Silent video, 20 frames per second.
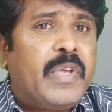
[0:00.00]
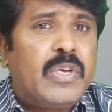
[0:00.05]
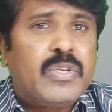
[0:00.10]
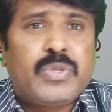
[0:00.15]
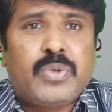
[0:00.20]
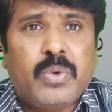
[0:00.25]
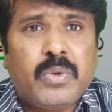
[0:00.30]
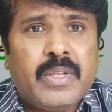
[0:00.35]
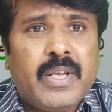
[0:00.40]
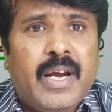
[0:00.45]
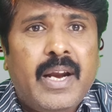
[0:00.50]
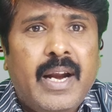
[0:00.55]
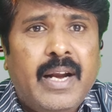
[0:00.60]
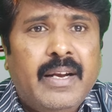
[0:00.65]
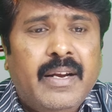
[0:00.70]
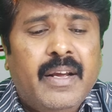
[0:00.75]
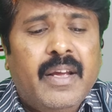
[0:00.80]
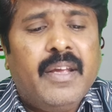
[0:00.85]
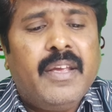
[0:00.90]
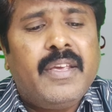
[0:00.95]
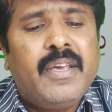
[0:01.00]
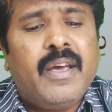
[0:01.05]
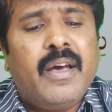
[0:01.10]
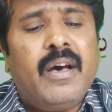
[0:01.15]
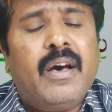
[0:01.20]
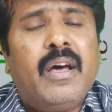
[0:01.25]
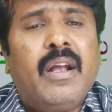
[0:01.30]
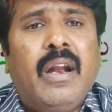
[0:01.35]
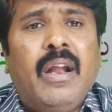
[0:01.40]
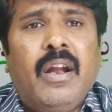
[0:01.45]
So that
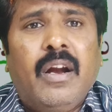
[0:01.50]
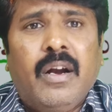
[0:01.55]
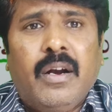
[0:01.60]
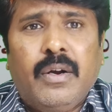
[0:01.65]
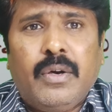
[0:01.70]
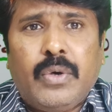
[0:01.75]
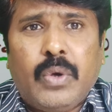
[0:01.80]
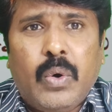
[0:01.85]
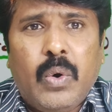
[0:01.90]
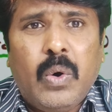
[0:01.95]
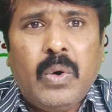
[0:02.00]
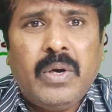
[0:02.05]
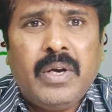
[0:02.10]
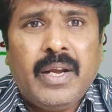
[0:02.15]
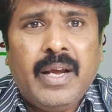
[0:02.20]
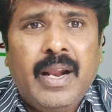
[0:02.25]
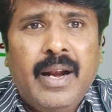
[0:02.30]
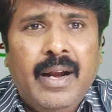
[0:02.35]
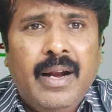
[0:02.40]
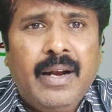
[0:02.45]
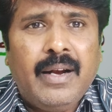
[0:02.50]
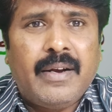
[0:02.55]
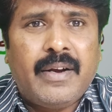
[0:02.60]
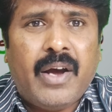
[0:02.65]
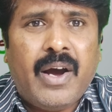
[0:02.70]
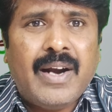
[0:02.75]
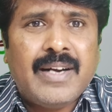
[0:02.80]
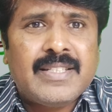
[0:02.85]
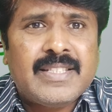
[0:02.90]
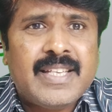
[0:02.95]
here total
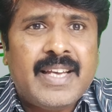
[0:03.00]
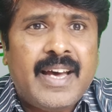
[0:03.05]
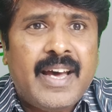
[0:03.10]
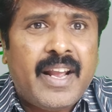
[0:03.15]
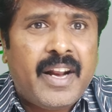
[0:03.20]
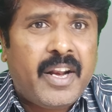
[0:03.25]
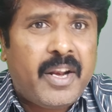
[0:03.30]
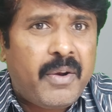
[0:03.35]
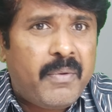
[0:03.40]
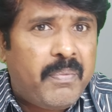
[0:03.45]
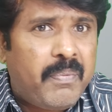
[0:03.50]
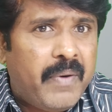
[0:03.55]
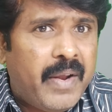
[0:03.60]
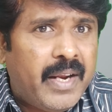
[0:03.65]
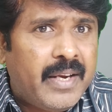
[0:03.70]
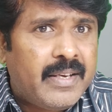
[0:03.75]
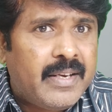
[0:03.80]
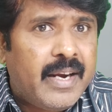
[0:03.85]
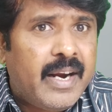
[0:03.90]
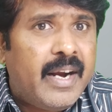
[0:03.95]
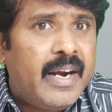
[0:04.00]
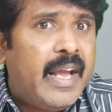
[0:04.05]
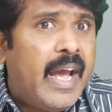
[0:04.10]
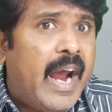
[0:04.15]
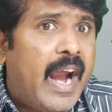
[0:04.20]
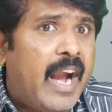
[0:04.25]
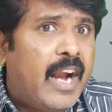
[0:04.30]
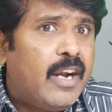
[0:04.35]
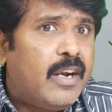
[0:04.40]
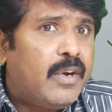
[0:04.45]
dots are reflected
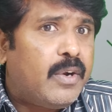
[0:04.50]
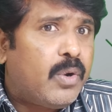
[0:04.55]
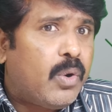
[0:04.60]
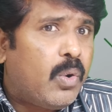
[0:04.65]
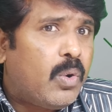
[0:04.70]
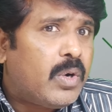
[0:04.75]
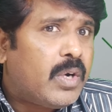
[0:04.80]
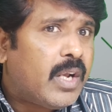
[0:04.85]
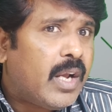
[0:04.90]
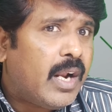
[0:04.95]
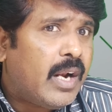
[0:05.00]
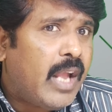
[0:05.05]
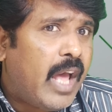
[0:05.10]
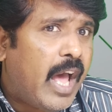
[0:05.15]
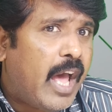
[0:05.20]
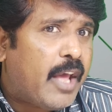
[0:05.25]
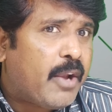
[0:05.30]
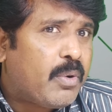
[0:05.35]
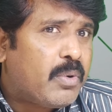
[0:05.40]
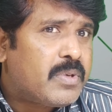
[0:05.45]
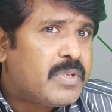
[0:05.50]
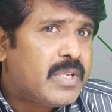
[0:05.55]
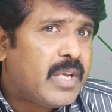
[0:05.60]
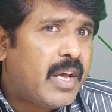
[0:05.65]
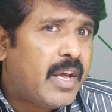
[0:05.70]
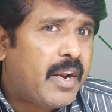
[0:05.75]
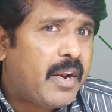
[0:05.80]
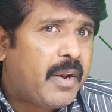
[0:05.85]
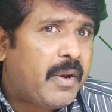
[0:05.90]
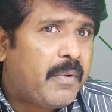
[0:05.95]
and total arrows
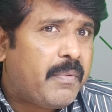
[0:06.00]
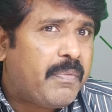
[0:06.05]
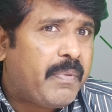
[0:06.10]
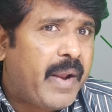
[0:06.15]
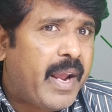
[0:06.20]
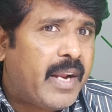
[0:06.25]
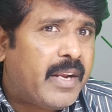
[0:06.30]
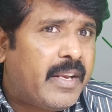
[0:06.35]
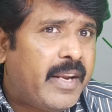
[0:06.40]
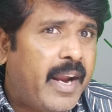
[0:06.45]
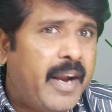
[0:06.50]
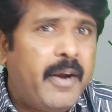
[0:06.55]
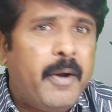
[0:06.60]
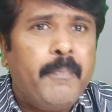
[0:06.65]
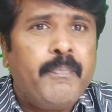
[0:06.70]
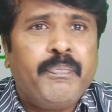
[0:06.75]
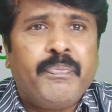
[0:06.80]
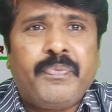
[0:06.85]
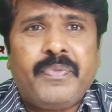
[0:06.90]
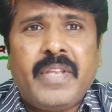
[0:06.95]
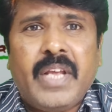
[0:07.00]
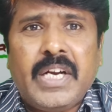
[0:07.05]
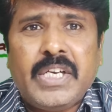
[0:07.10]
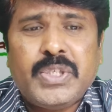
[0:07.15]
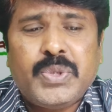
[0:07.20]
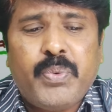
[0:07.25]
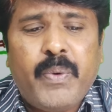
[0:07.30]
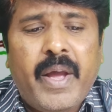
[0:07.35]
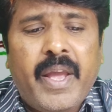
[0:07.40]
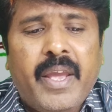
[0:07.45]
are refracted.
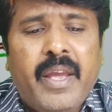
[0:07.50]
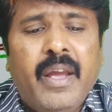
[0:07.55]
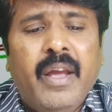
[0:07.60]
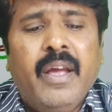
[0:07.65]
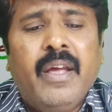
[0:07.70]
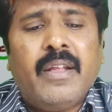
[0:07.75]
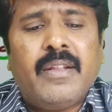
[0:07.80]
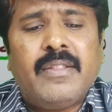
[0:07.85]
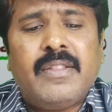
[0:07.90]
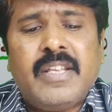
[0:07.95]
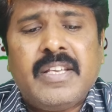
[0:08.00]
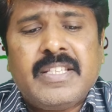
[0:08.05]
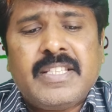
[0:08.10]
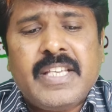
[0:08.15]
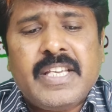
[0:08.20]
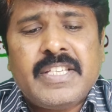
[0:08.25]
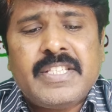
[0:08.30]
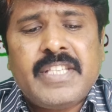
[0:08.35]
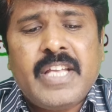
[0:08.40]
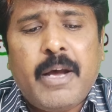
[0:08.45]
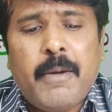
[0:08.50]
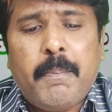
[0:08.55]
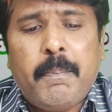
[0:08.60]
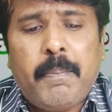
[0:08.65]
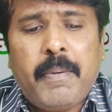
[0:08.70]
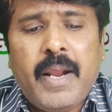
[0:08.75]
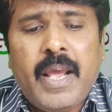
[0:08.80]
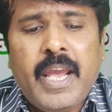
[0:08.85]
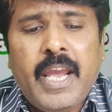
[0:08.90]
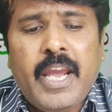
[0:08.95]
That's why this is the
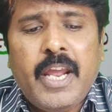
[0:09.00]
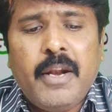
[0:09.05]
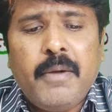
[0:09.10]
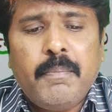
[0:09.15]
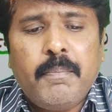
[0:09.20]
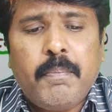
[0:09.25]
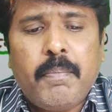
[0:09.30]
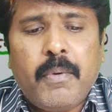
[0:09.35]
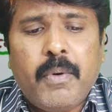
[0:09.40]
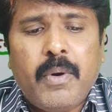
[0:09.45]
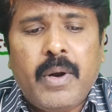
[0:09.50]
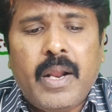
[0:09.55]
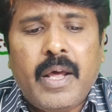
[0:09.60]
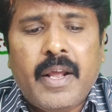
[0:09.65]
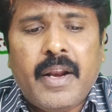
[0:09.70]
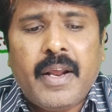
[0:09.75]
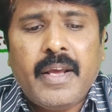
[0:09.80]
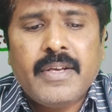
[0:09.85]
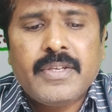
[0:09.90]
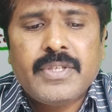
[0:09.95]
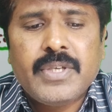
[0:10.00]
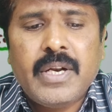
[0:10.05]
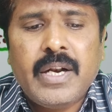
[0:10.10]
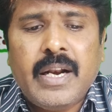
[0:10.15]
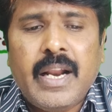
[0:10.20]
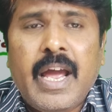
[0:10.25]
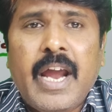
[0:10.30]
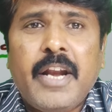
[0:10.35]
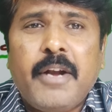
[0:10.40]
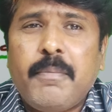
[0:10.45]
plain polarized
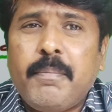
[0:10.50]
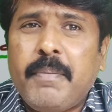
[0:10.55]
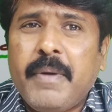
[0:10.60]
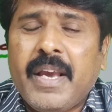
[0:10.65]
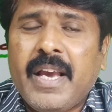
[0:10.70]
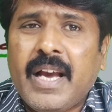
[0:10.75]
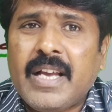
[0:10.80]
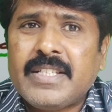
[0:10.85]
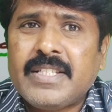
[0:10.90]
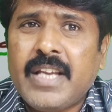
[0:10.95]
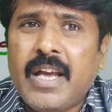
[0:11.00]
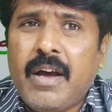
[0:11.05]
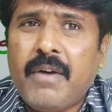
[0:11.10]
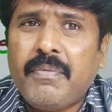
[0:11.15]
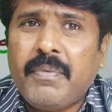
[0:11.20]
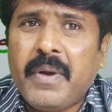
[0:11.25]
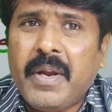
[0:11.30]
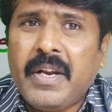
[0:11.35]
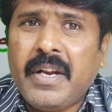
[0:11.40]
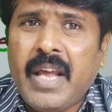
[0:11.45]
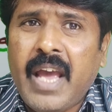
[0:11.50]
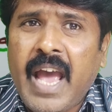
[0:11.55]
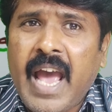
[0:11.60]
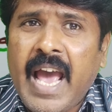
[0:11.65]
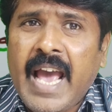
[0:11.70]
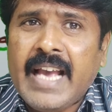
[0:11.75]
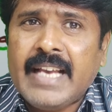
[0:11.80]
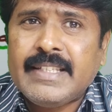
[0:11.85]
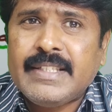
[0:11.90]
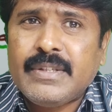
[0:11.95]
light, because of it
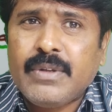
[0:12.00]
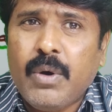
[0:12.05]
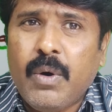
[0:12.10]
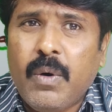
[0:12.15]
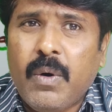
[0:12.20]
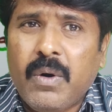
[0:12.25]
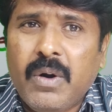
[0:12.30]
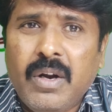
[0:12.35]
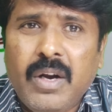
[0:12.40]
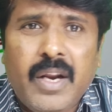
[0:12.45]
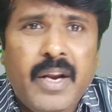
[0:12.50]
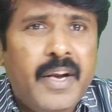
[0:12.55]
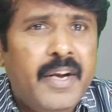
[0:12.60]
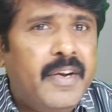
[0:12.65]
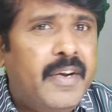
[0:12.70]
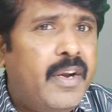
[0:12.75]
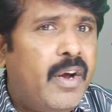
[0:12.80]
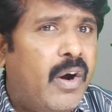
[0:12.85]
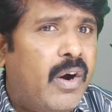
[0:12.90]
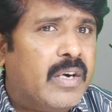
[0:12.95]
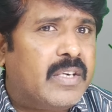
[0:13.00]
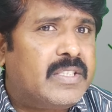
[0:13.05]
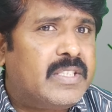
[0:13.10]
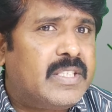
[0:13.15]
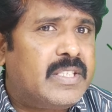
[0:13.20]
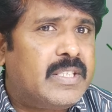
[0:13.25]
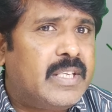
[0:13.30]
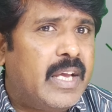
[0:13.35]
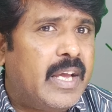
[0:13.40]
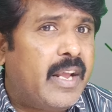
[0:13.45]
has only
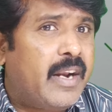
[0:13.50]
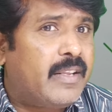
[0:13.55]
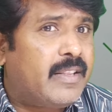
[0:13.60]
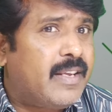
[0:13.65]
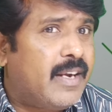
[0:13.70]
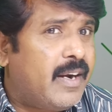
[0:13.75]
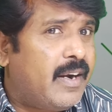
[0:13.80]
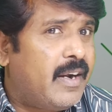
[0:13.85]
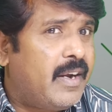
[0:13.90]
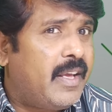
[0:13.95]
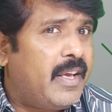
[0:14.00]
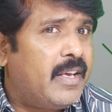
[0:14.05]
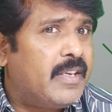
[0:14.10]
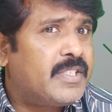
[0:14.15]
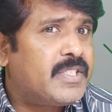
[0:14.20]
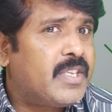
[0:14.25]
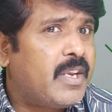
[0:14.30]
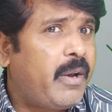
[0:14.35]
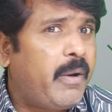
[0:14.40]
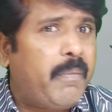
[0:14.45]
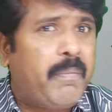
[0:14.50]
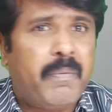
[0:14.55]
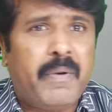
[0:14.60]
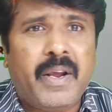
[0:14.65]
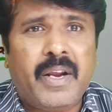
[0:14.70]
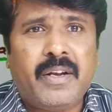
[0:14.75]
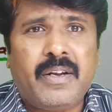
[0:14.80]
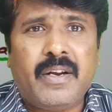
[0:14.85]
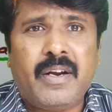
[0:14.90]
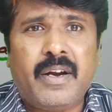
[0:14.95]
dots, that is
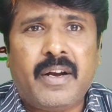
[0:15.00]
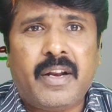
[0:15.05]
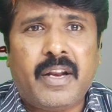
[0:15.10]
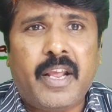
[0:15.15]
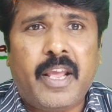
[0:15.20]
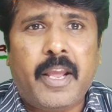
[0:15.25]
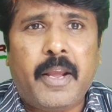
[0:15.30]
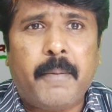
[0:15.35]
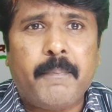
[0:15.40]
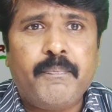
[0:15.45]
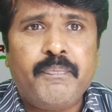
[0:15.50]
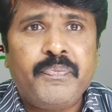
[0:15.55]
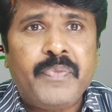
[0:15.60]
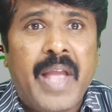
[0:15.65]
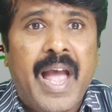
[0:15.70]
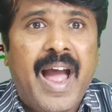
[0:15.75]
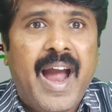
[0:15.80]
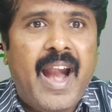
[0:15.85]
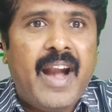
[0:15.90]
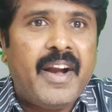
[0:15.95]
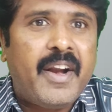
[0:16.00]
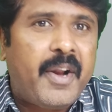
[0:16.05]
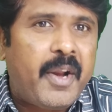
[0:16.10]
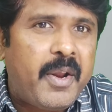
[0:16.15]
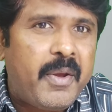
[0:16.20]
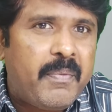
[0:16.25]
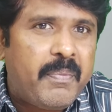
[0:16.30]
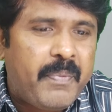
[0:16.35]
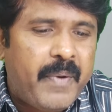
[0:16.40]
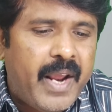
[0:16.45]
reflected ray, and
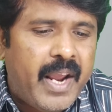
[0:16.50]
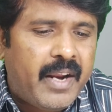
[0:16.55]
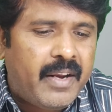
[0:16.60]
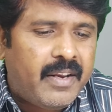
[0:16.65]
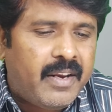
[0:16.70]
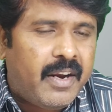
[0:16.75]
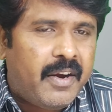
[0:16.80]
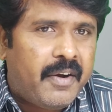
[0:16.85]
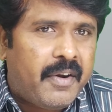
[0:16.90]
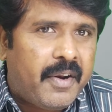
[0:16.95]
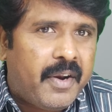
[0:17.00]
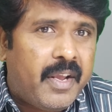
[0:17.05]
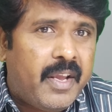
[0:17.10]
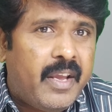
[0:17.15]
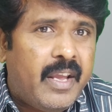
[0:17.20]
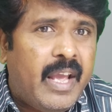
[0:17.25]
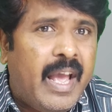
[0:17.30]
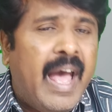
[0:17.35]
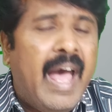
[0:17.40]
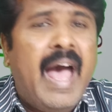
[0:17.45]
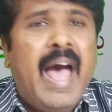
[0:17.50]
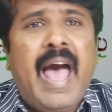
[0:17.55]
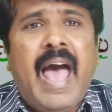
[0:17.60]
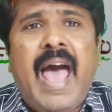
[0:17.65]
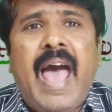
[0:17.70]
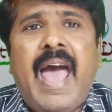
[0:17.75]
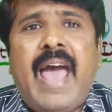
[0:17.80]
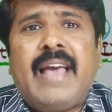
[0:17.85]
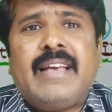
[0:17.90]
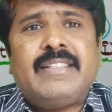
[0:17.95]
refracted ray
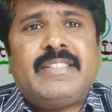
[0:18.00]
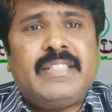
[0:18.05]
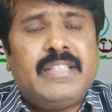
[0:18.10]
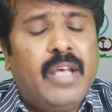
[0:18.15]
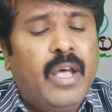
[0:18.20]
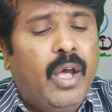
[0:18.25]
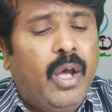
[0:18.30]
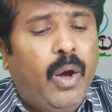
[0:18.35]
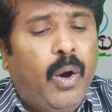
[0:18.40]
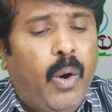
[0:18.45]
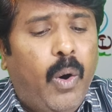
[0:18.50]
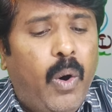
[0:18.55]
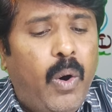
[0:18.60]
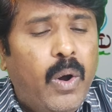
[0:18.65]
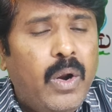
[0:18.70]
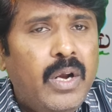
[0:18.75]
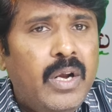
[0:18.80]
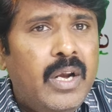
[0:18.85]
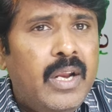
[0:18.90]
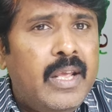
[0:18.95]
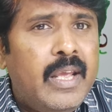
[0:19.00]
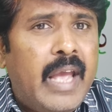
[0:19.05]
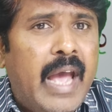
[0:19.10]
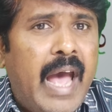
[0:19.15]
has only